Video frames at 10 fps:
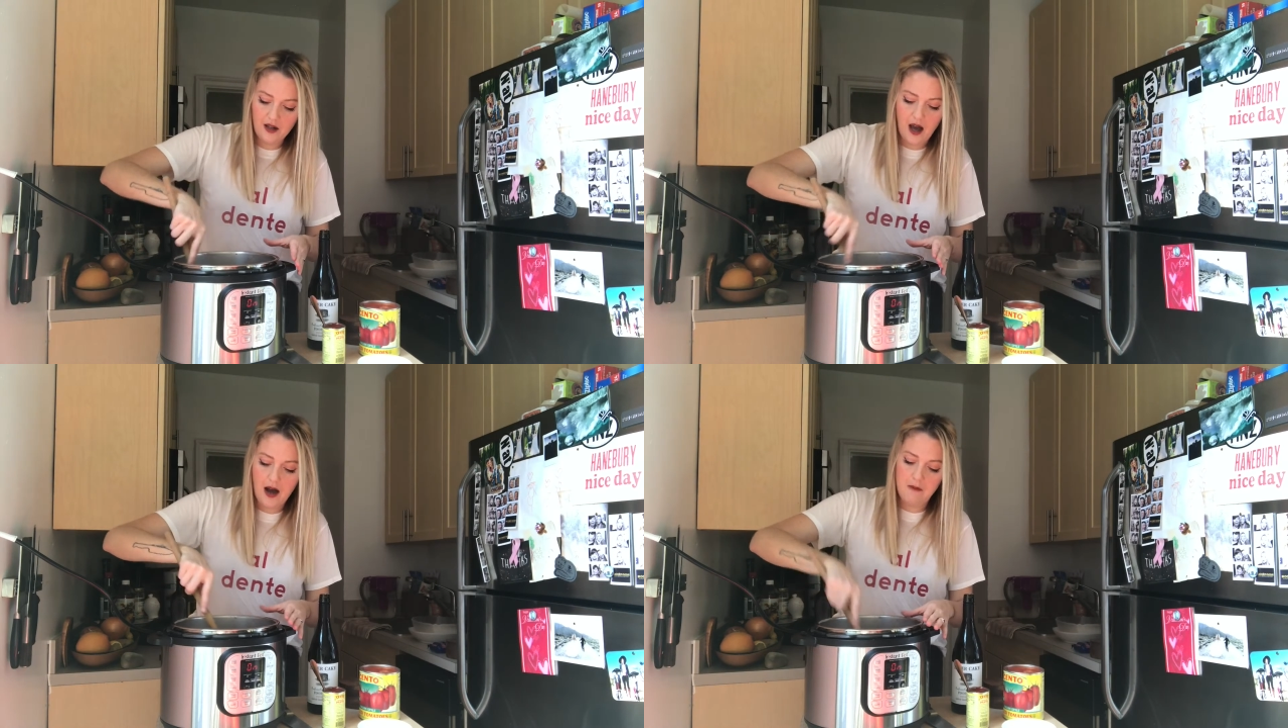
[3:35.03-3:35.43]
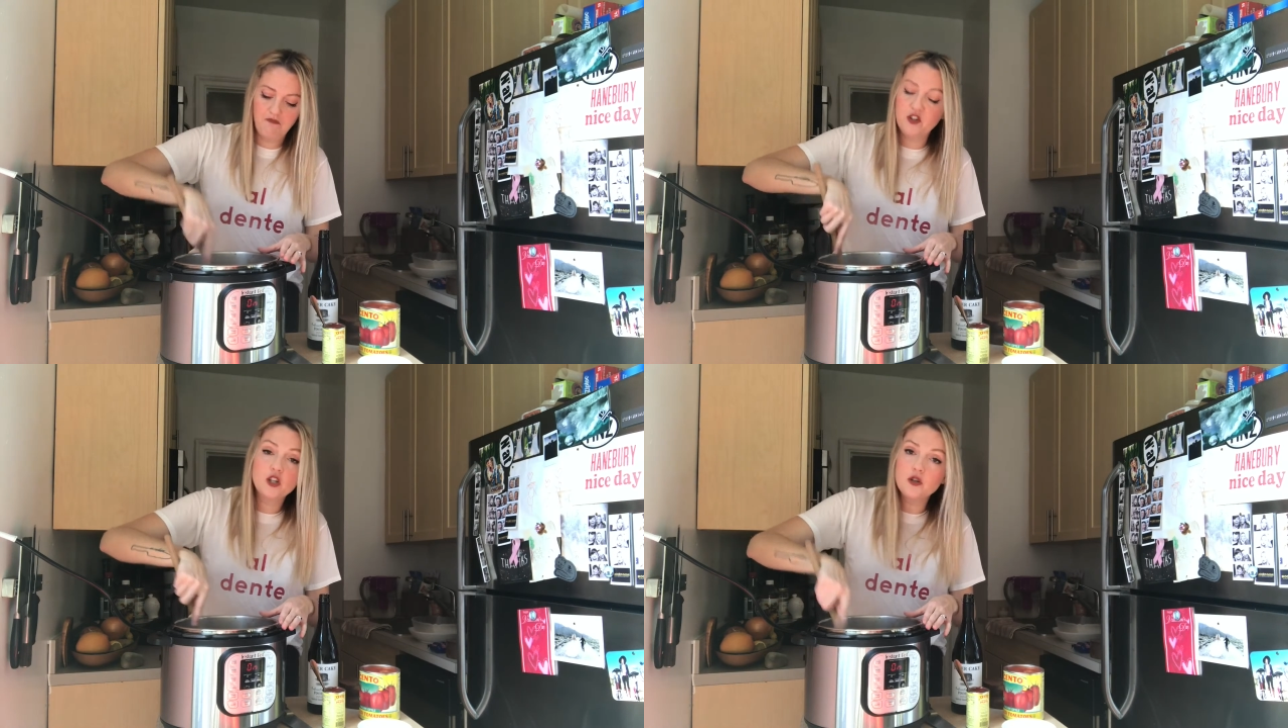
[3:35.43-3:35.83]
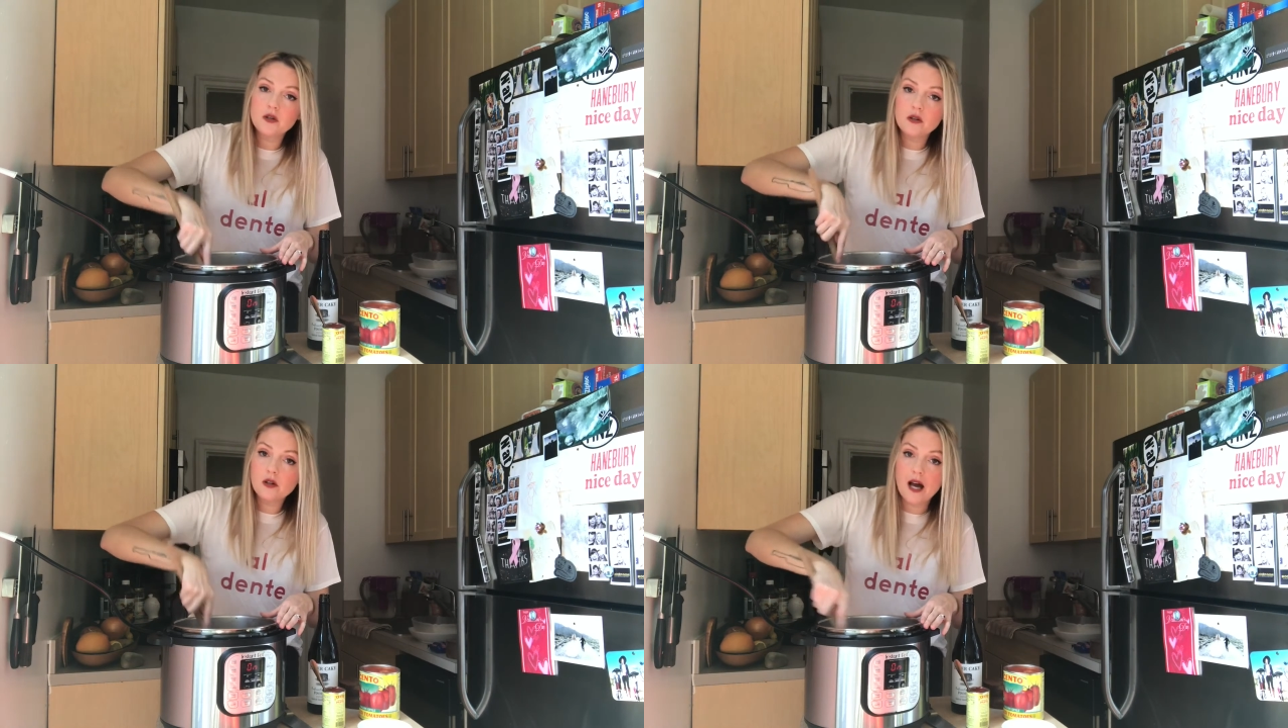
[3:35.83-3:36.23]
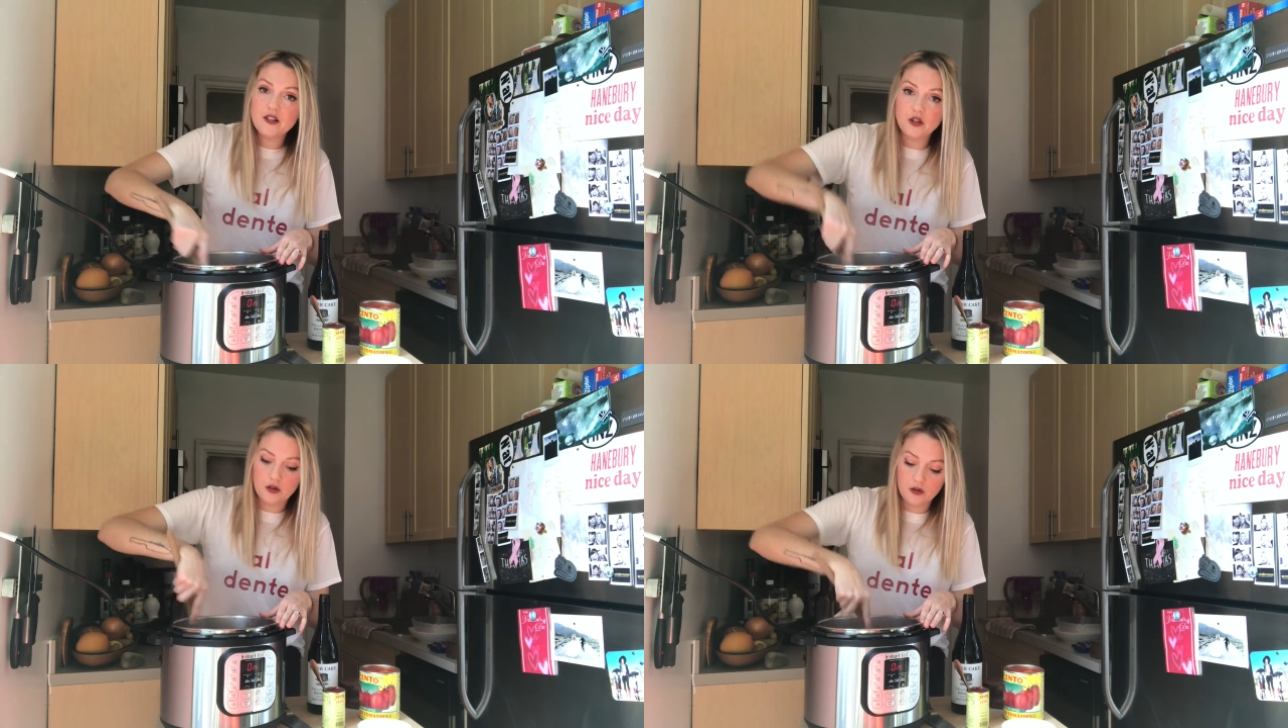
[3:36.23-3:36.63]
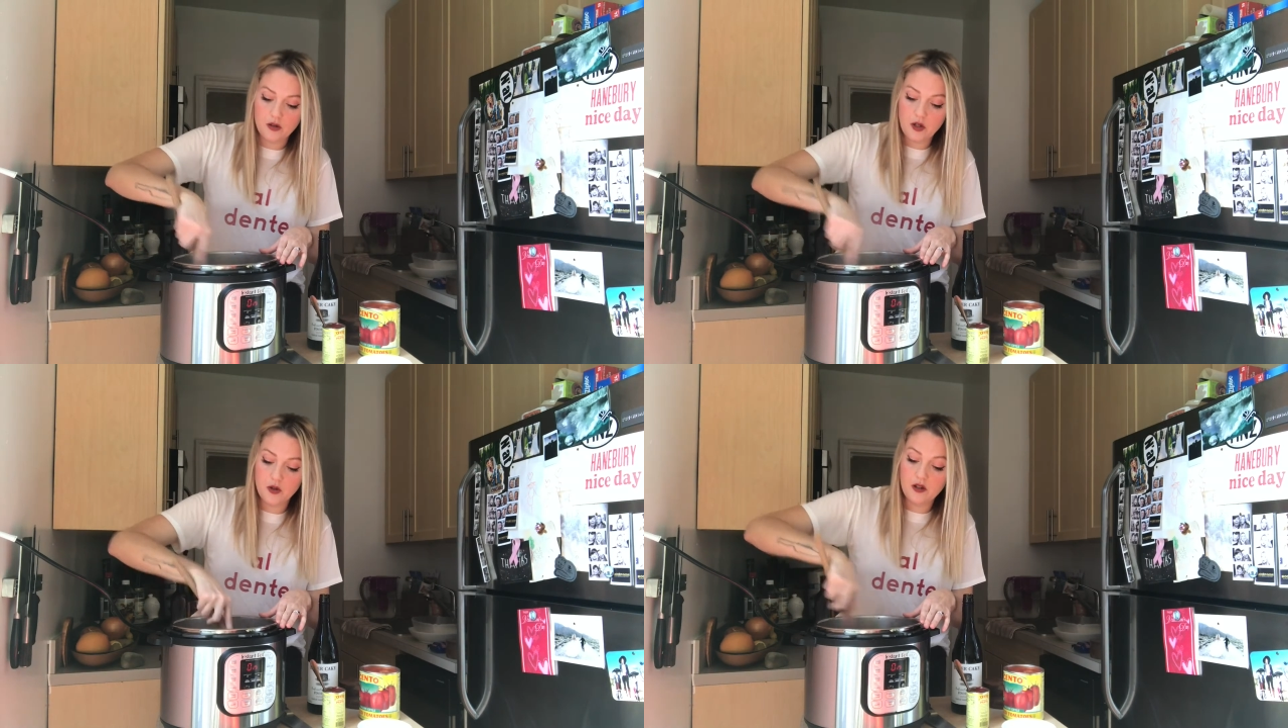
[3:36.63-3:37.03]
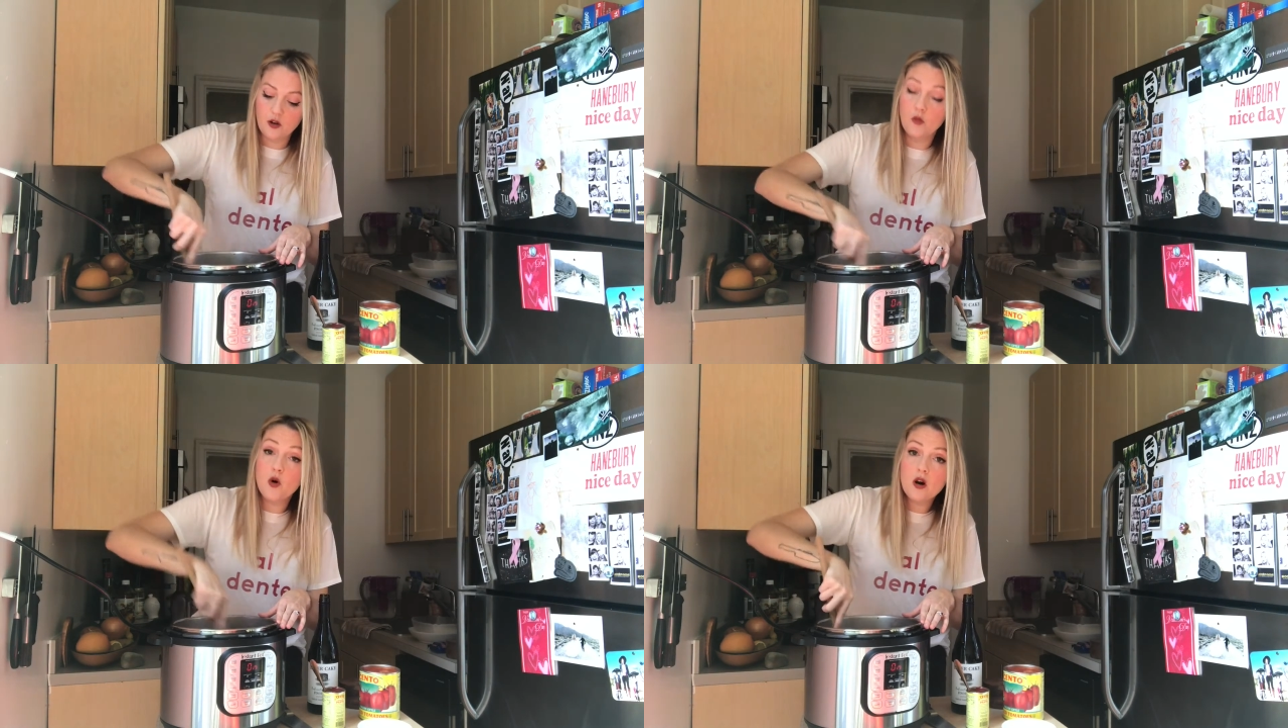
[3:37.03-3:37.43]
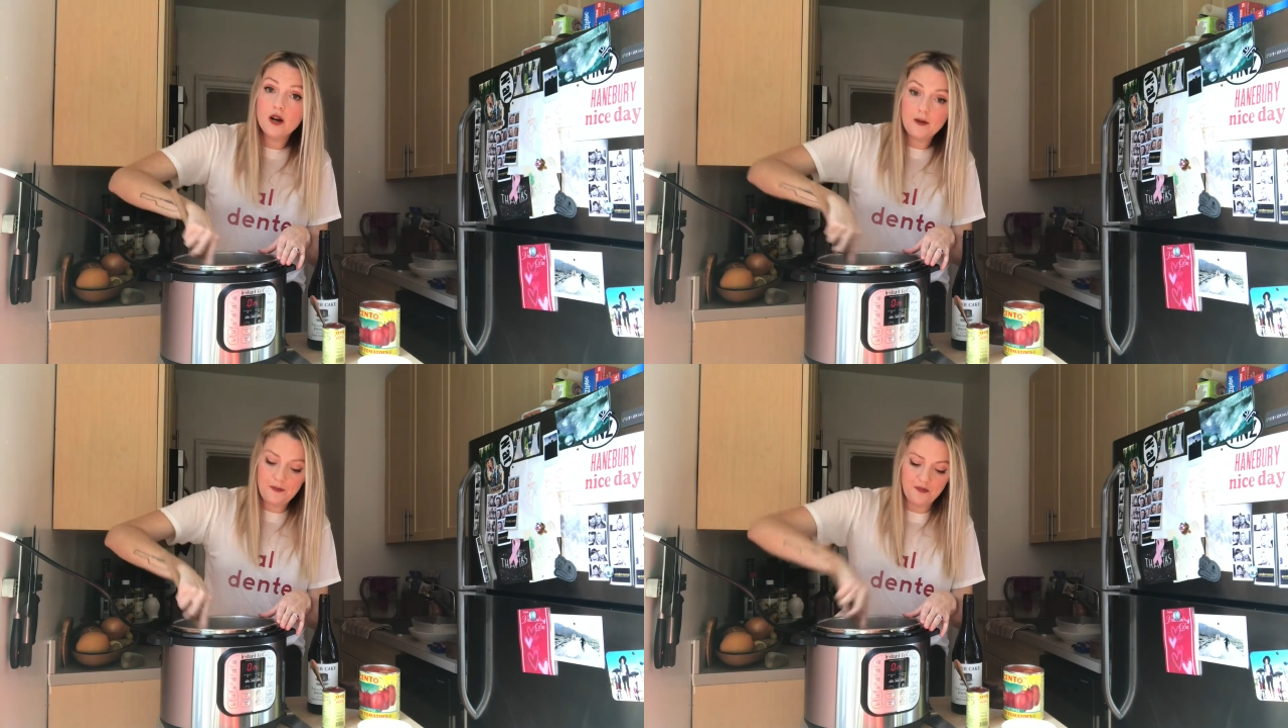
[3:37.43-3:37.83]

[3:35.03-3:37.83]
You could use a little less, you could use a little more.